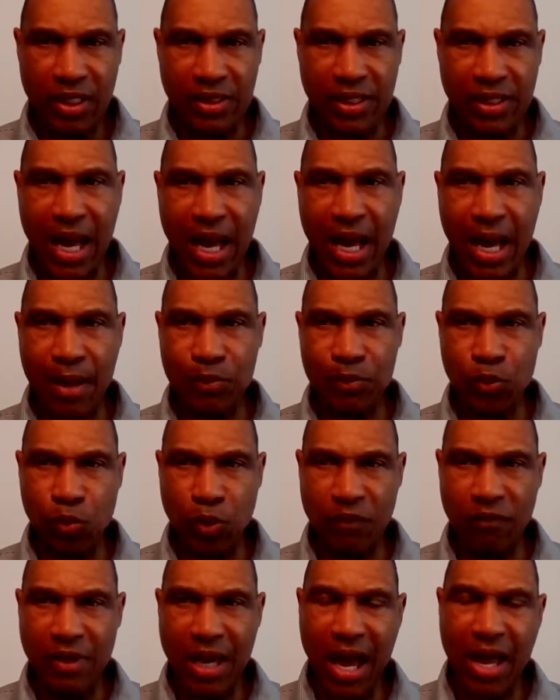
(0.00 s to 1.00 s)
at times
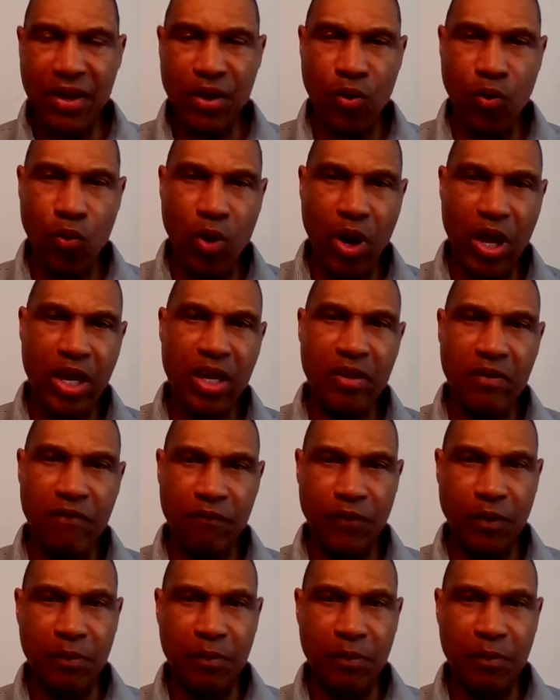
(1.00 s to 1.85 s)
we've gotten away